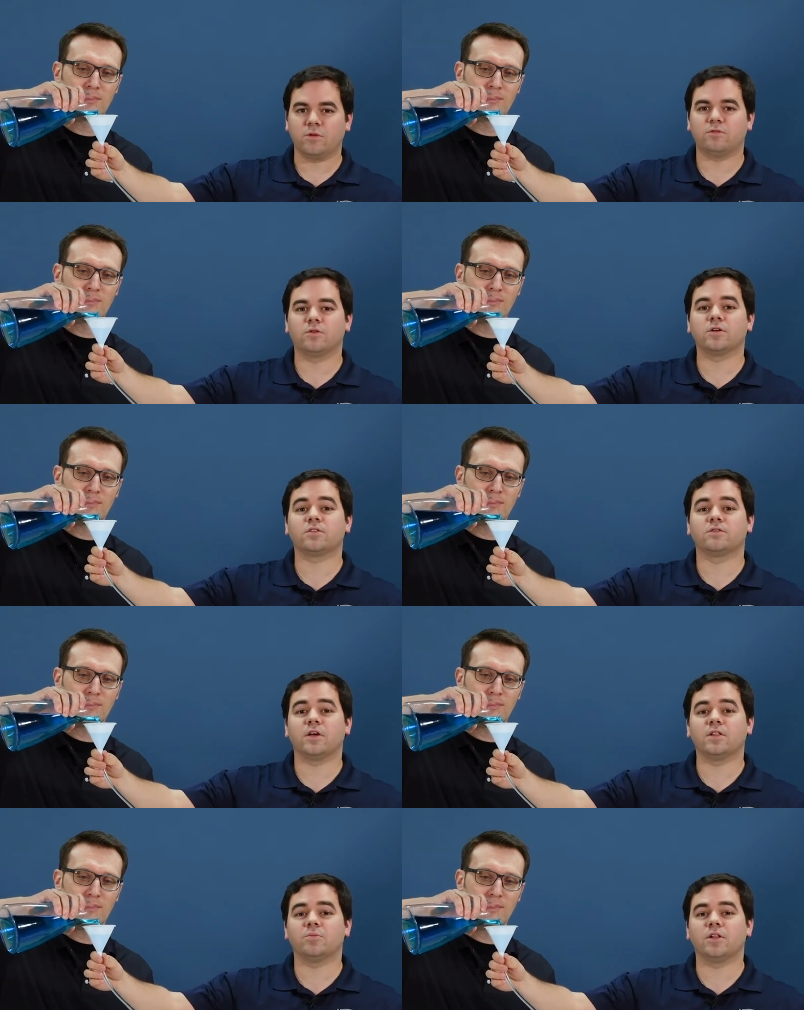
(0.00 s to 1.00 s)
Speaker 1: before it's
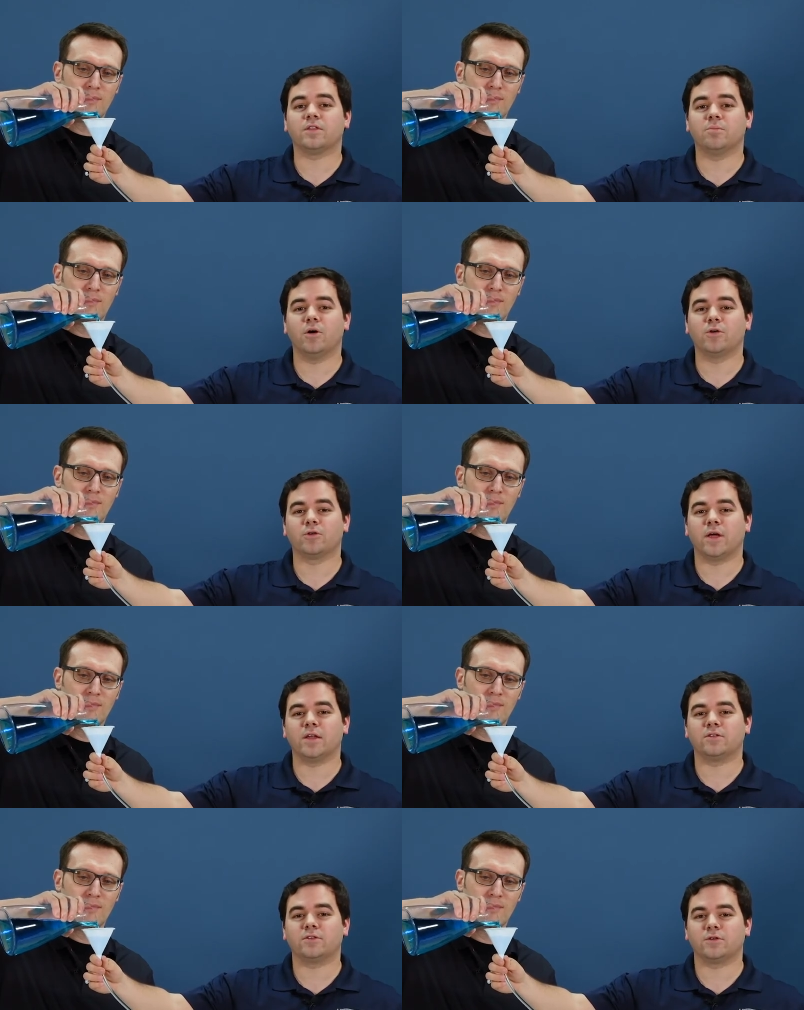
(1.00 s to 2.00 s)
available at the motor
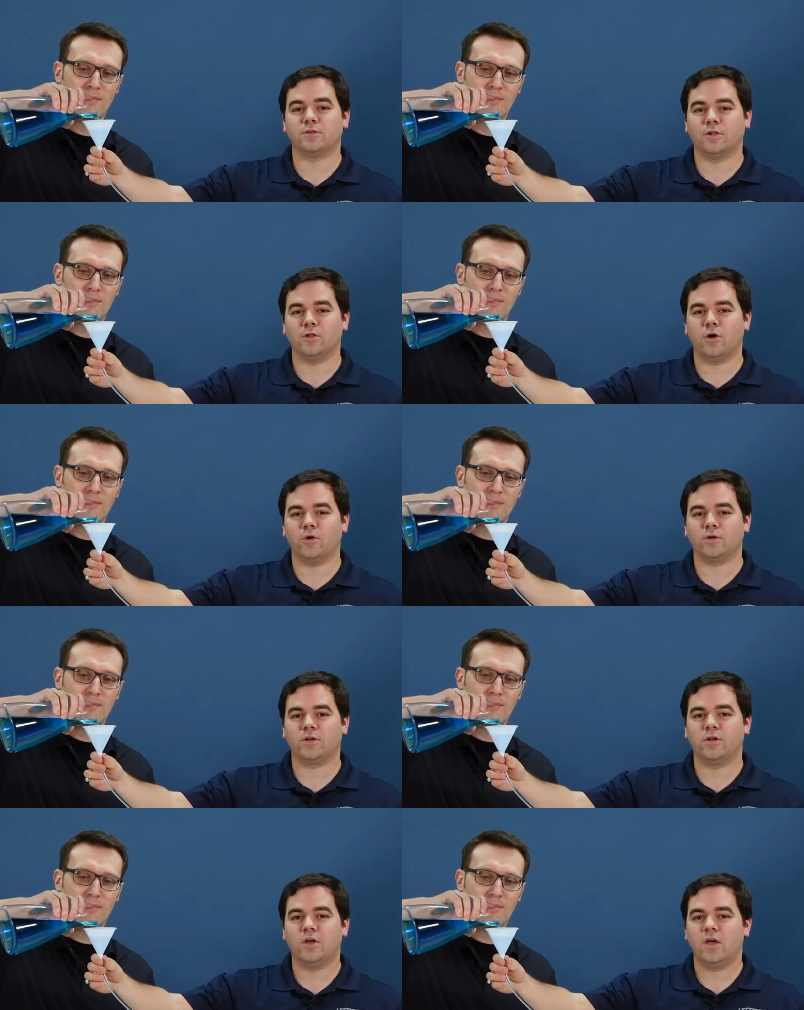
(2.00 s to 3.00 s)
end to turn the load.
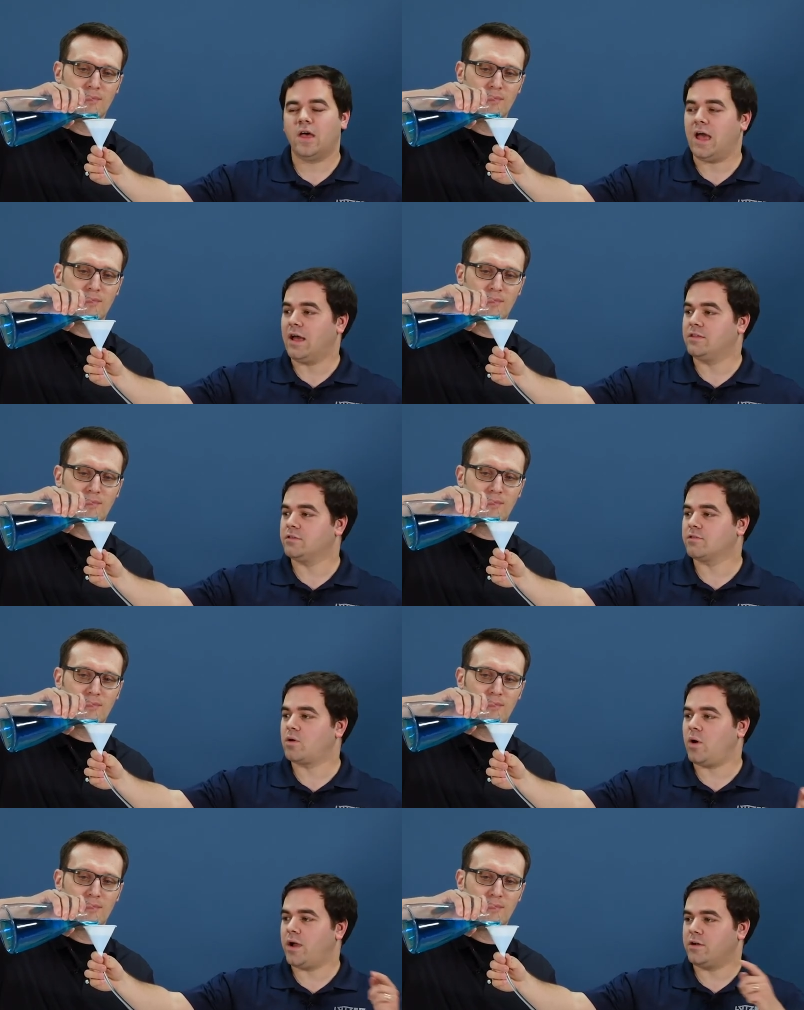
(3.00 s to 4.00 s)
And this
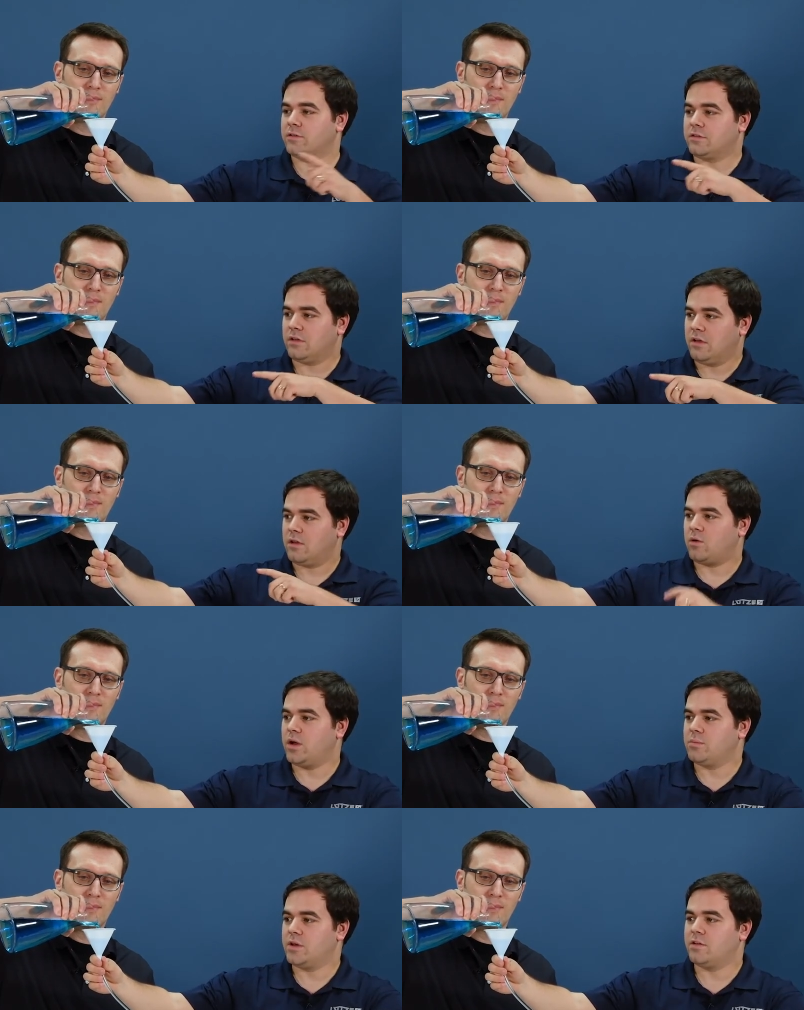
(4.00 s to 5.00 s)
requires quite
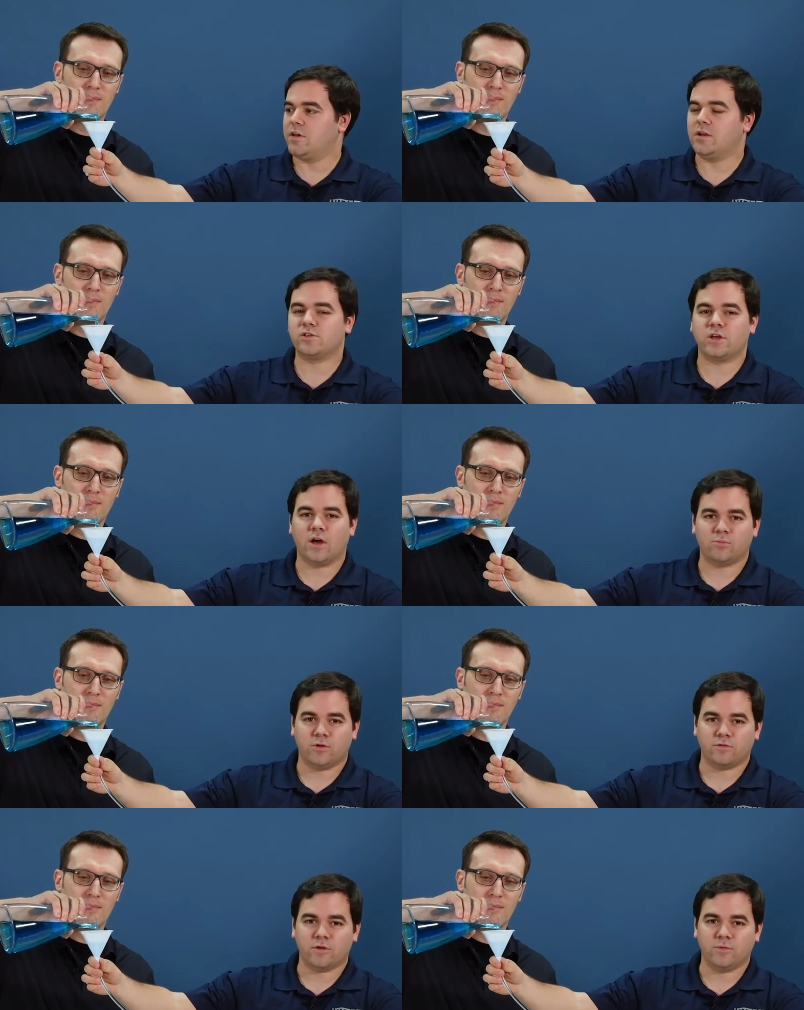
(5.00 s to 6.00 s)
a bit of energy
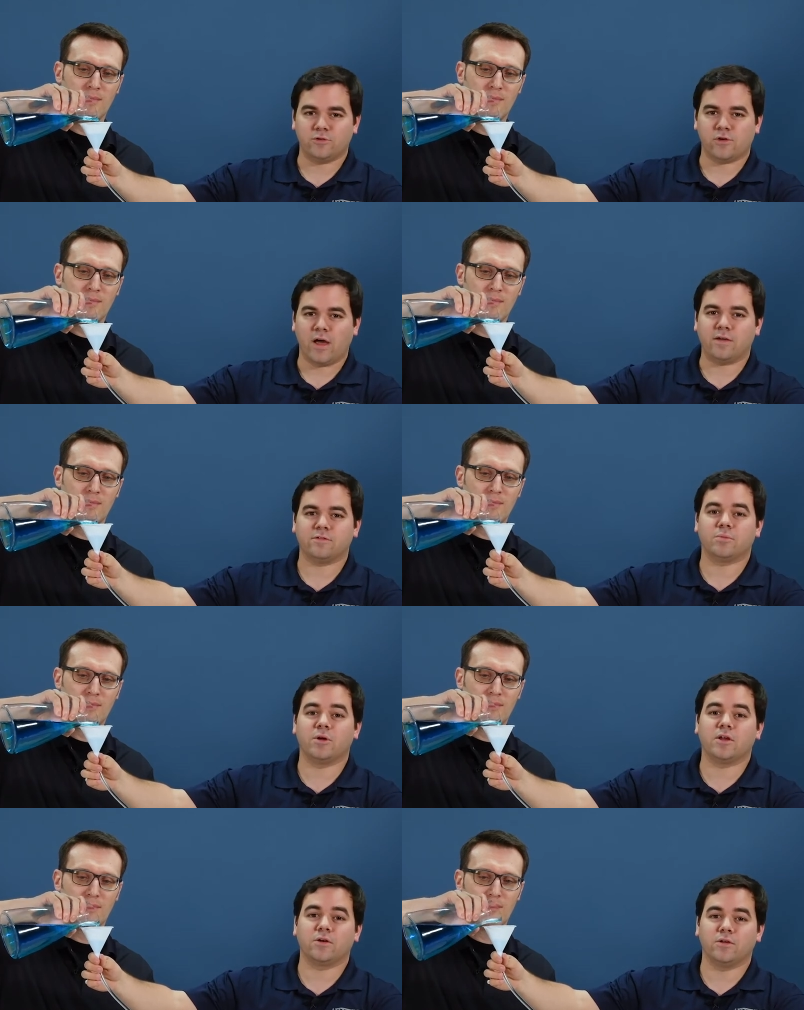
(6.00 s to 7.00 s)
output from the drive,
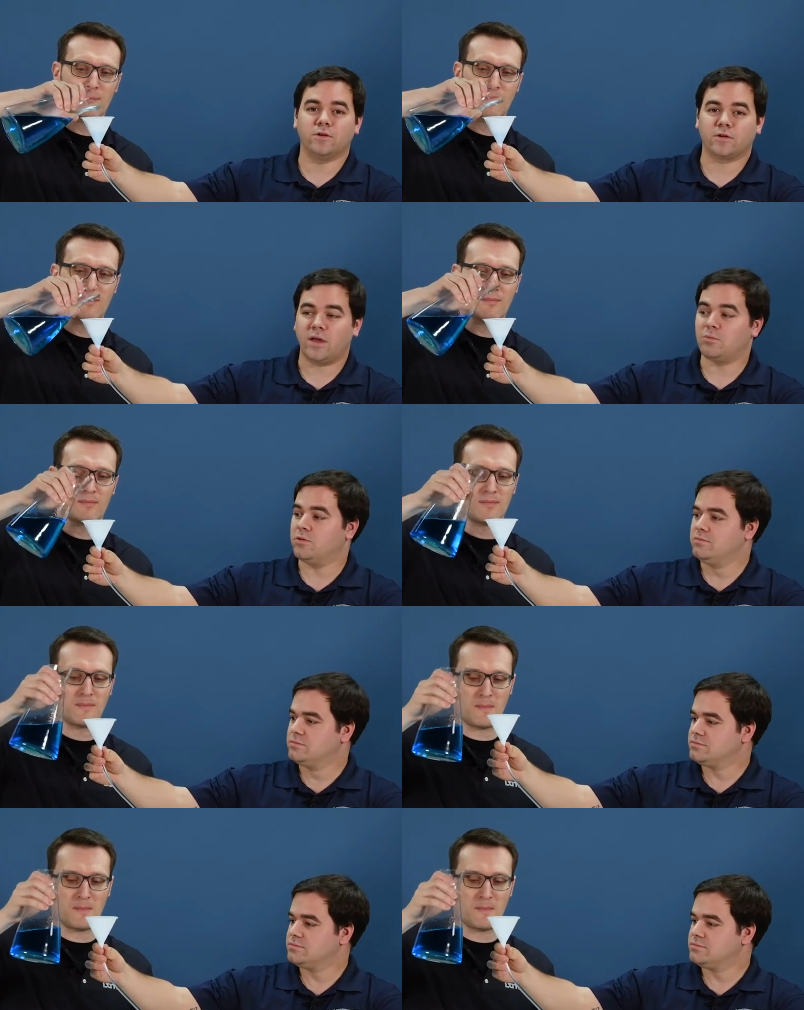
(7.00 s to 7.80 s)
depending on your cable.